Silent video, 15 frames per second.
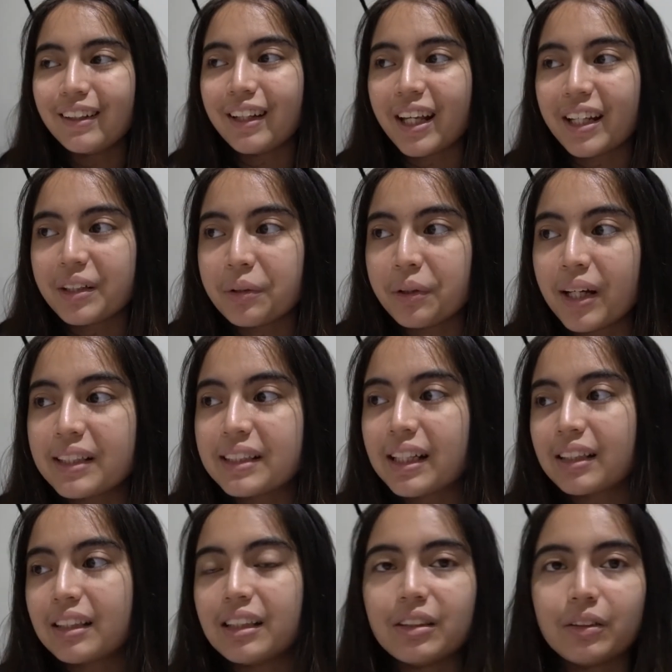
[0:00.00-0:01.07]
Like, you get
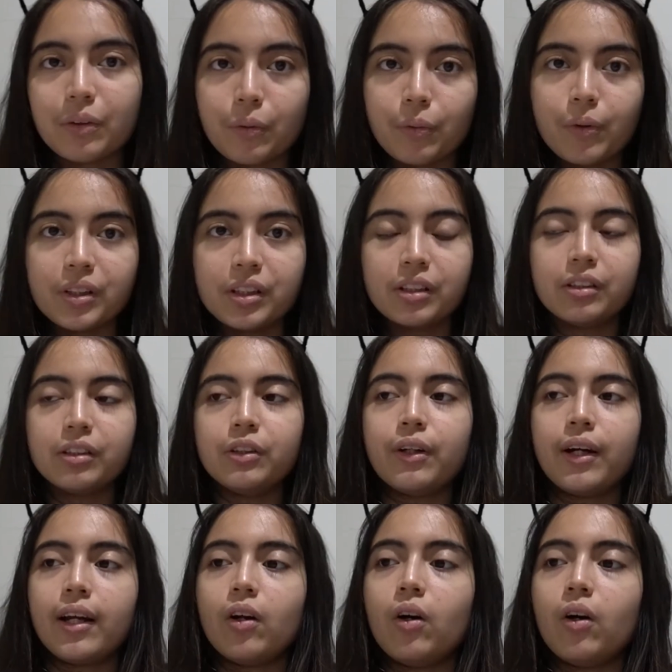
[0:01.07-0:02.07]
sucked into the world, you get